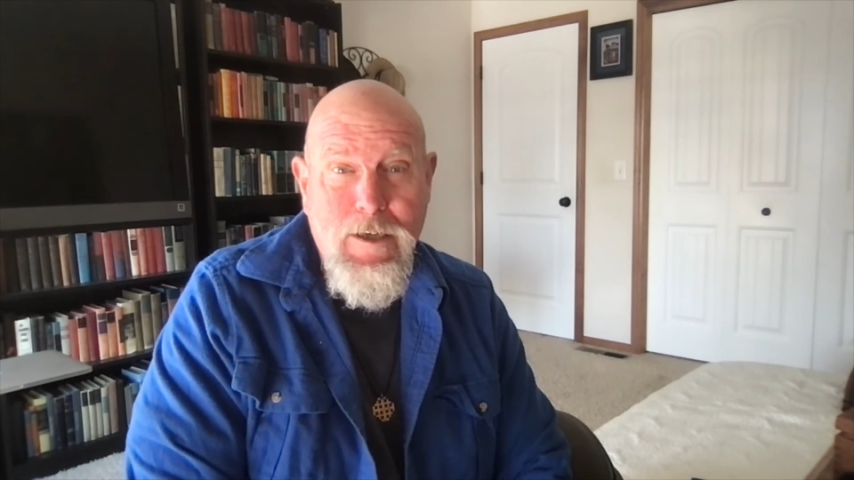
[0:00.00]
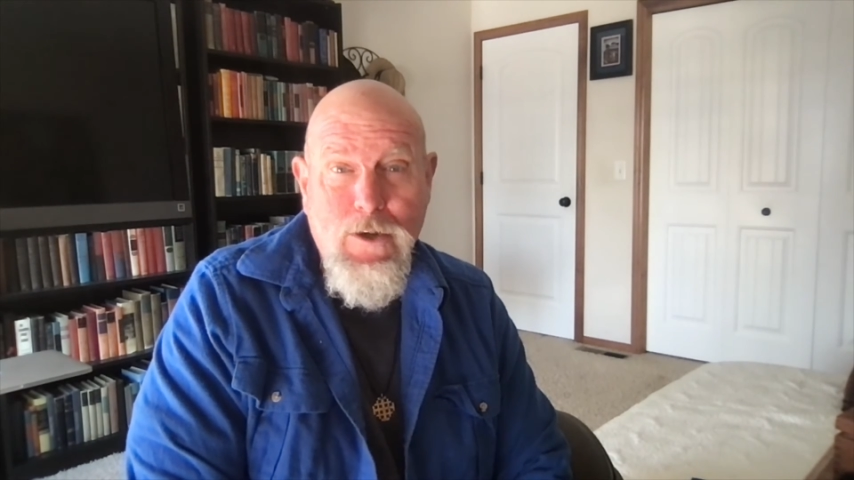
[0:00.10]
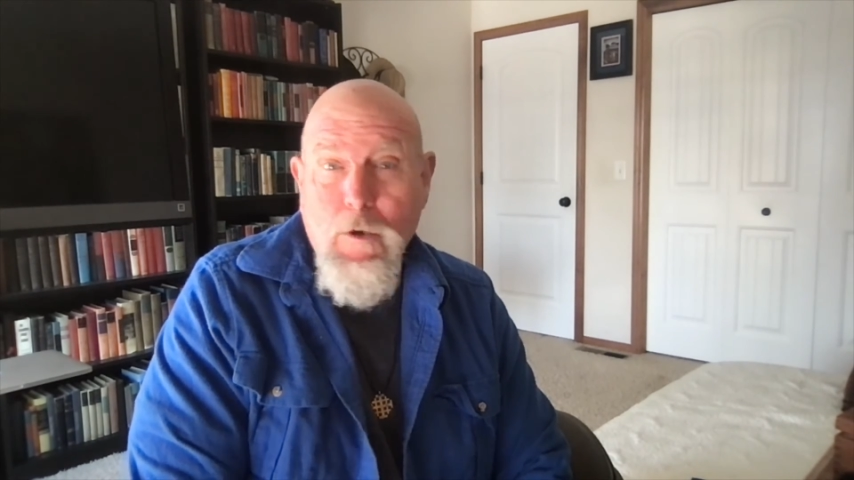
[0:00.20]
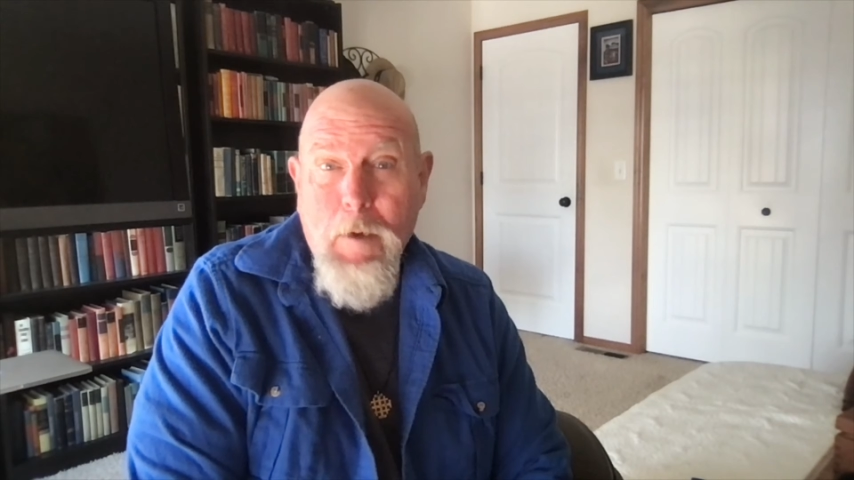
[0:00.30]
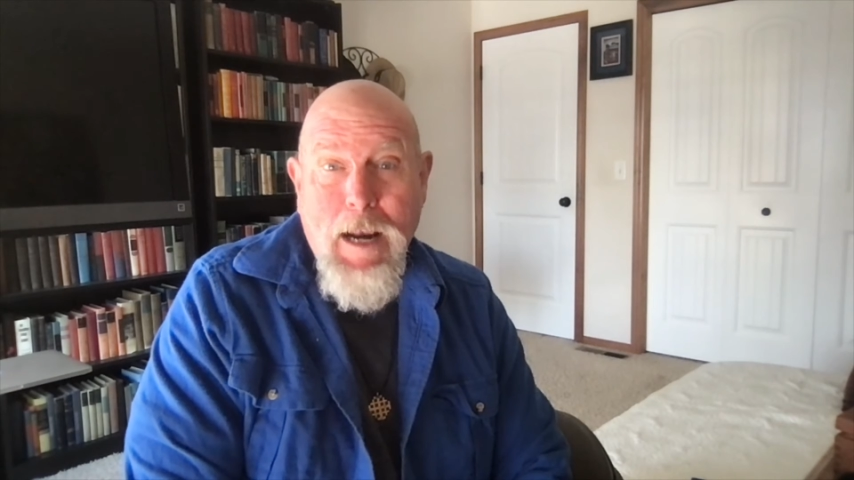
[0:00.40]

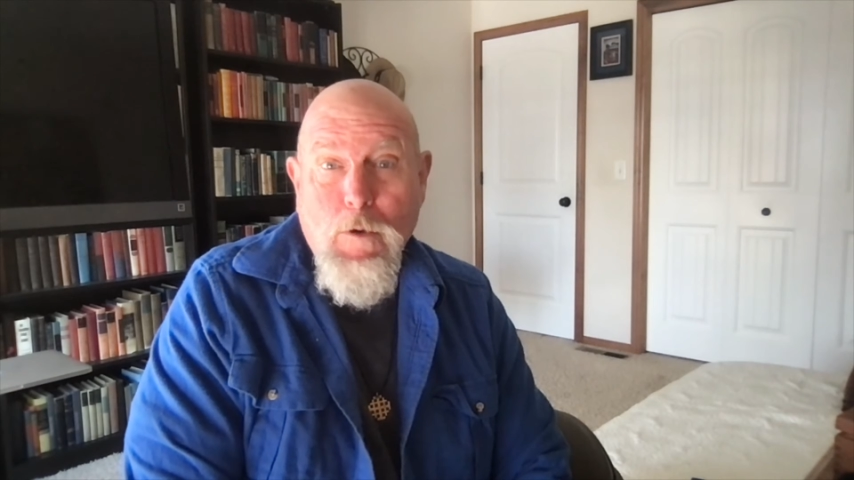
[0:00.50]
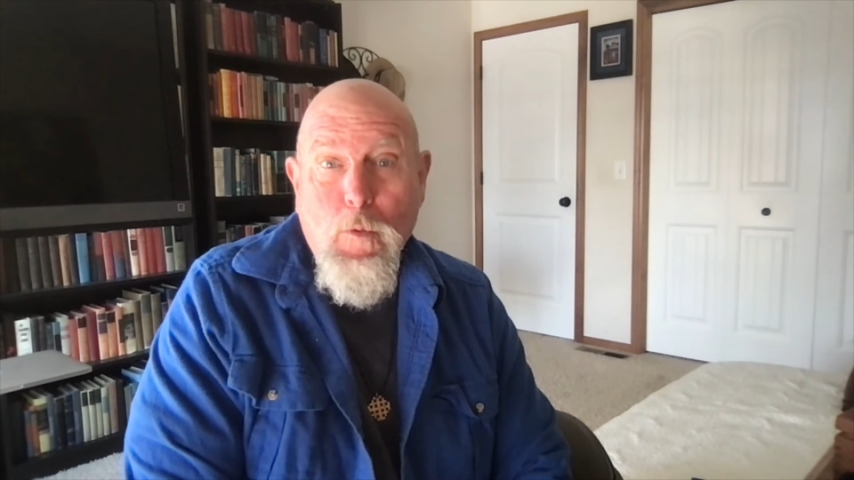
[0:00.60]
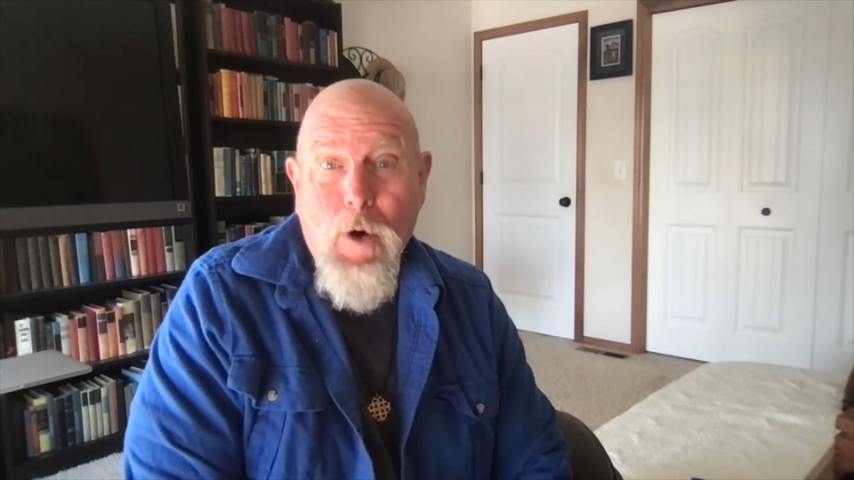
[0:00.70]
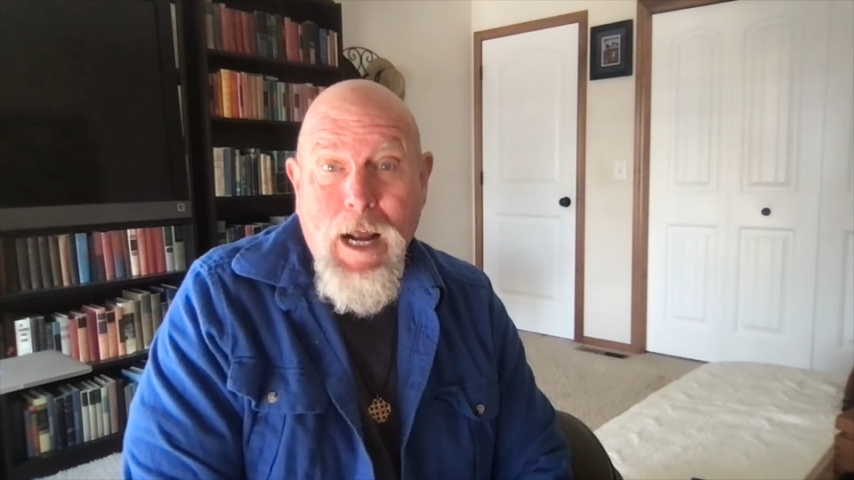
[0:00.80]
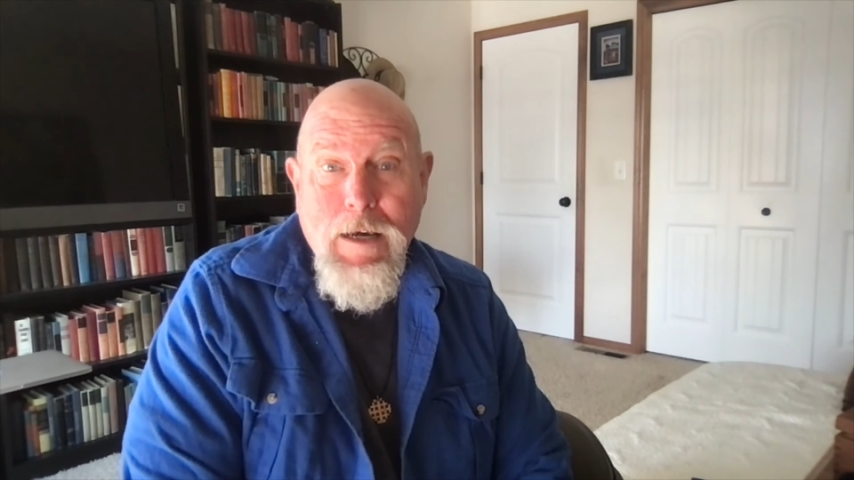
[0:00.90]
no matter
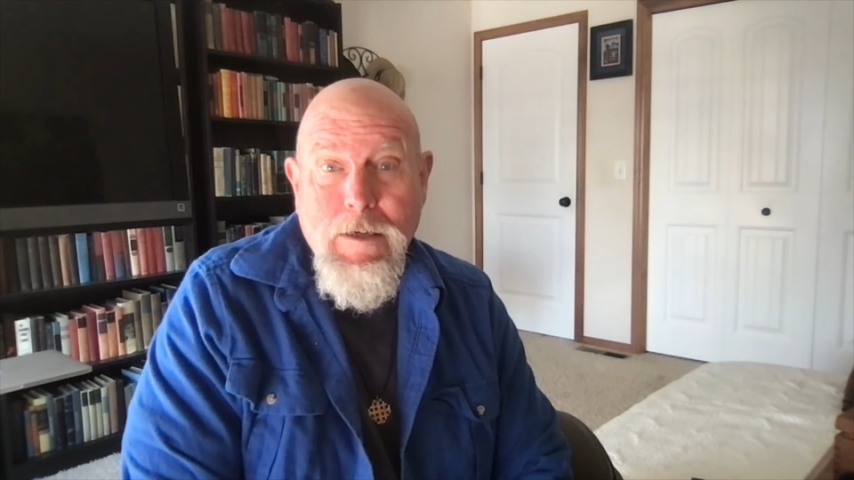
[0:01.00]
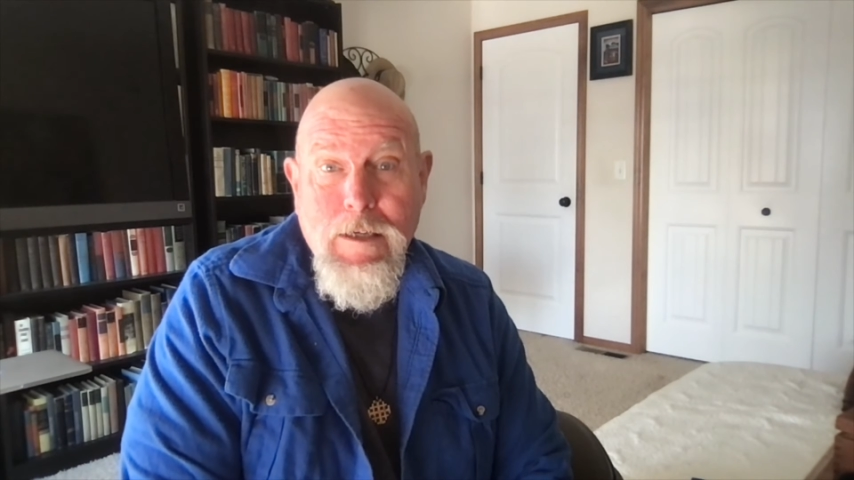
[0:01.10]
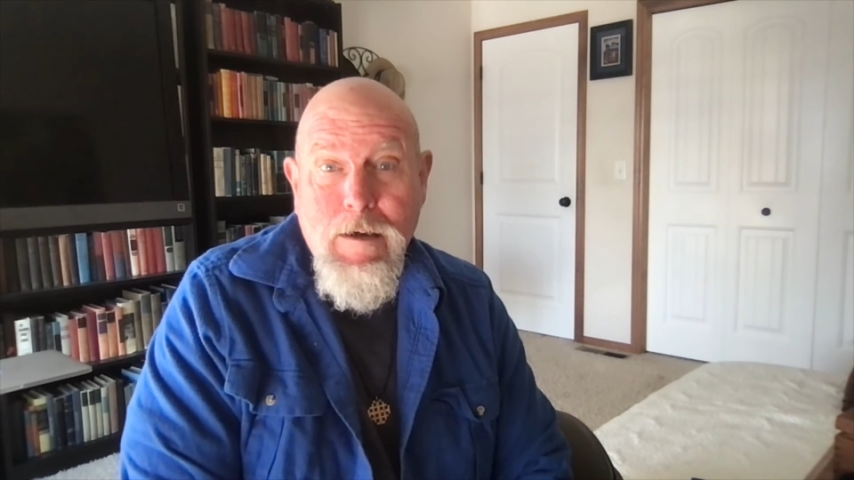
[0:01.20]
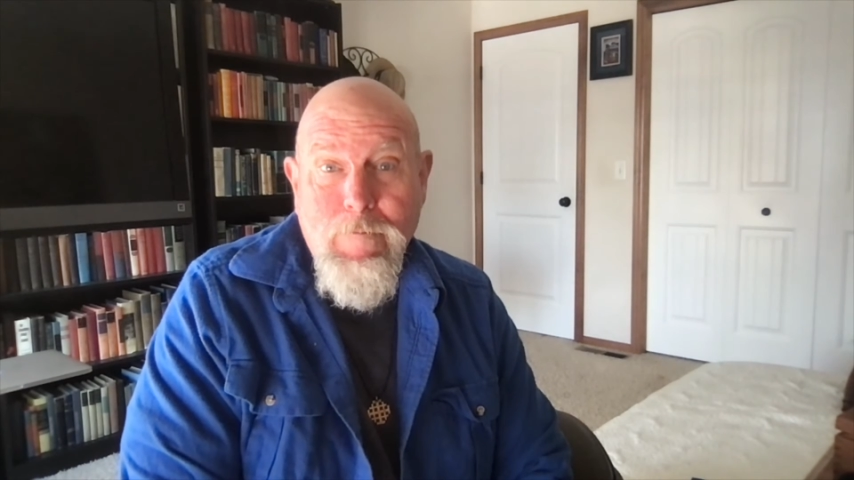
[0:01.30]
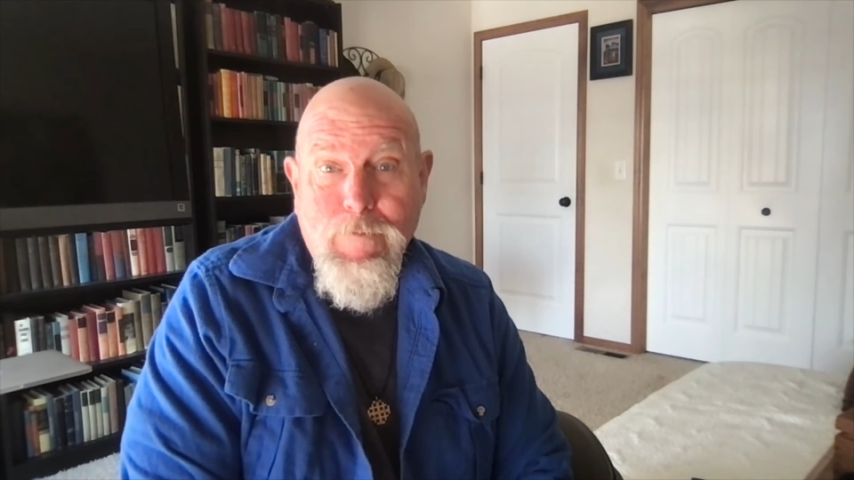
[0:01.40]
what
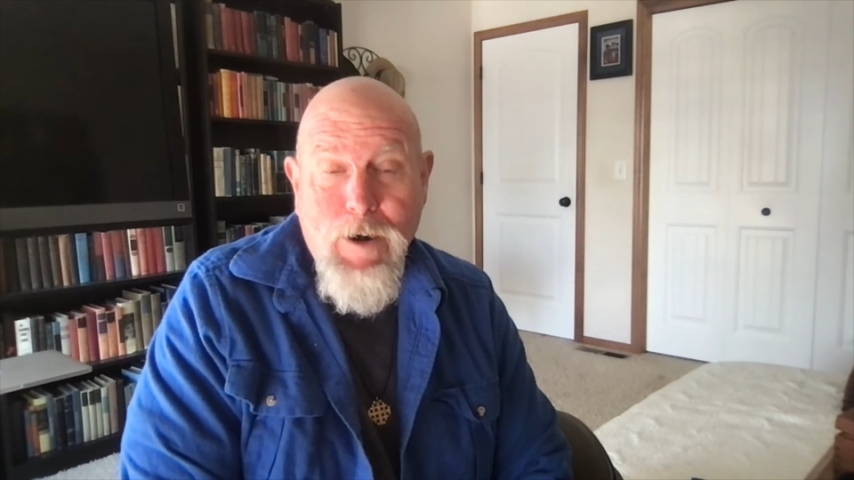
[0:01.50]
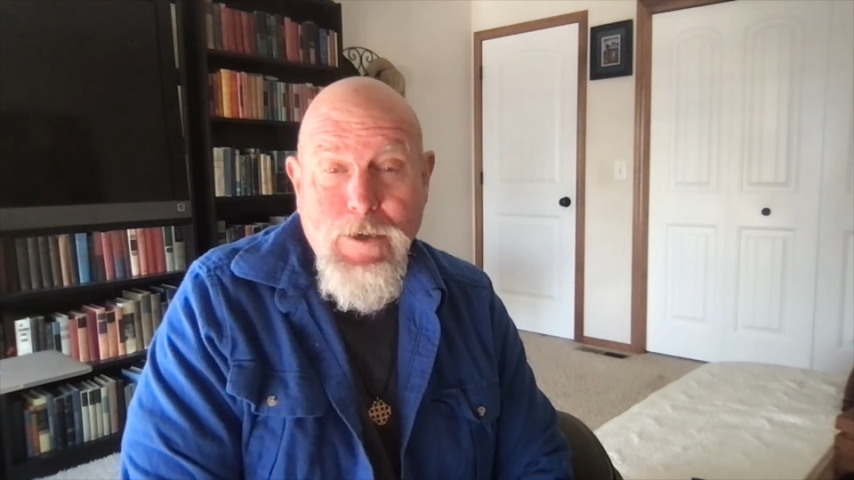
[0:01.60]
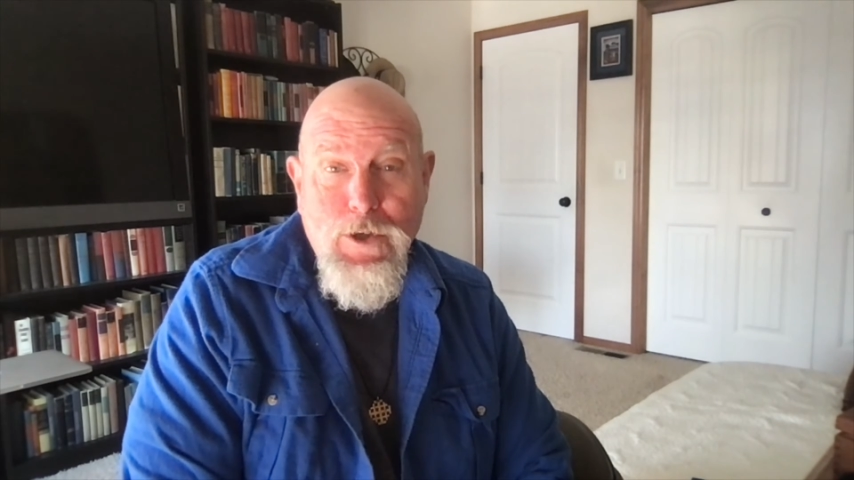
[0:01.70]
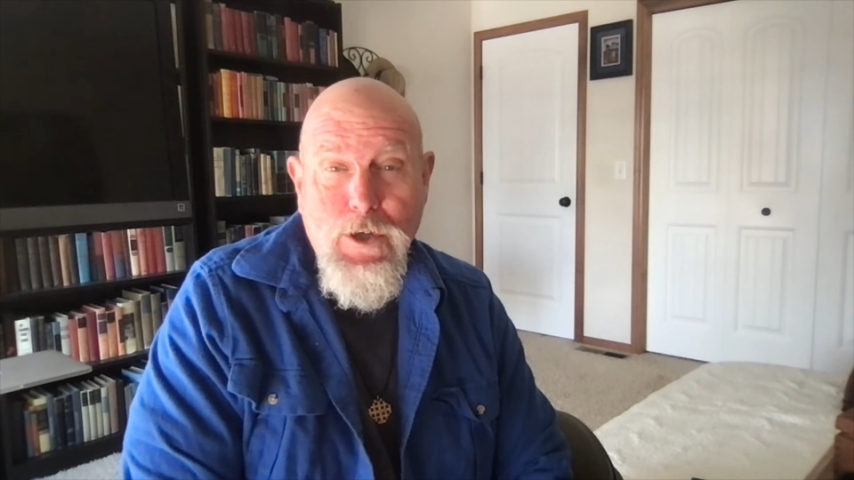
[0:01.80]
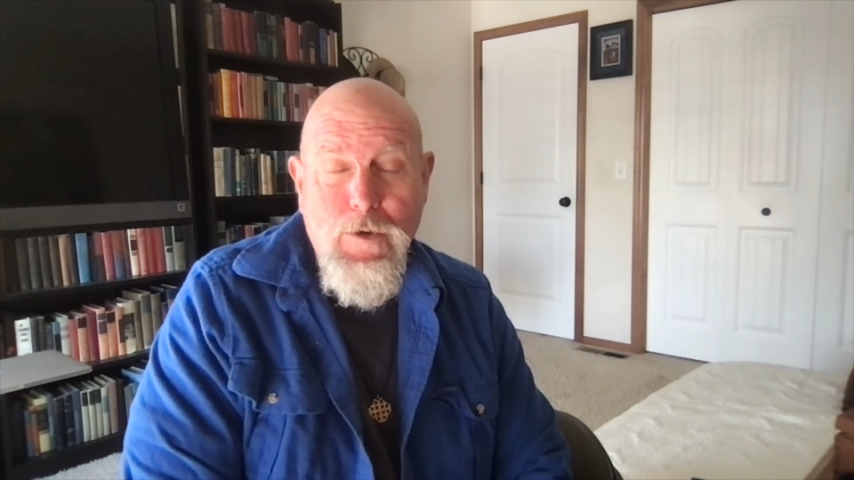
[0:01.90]

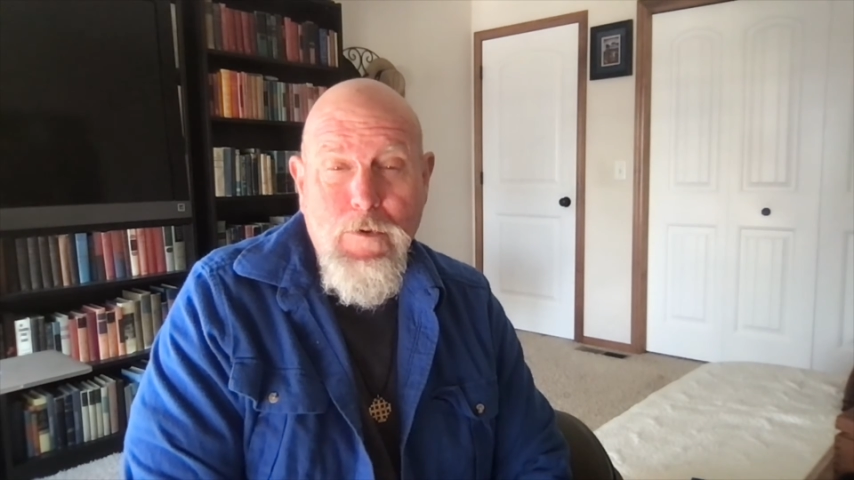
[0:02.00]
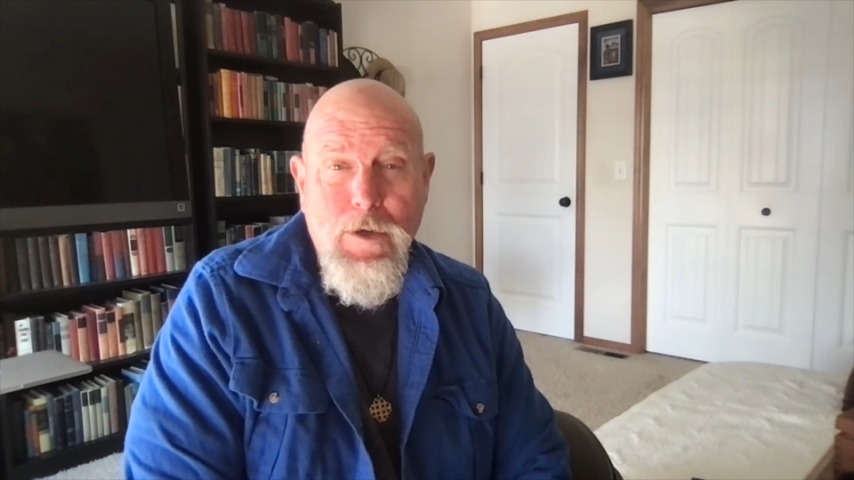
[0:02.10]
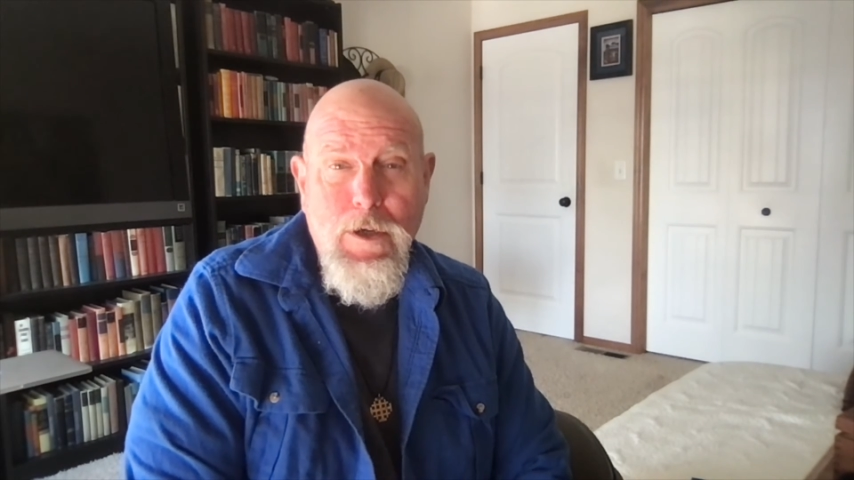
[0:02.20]
confronts you,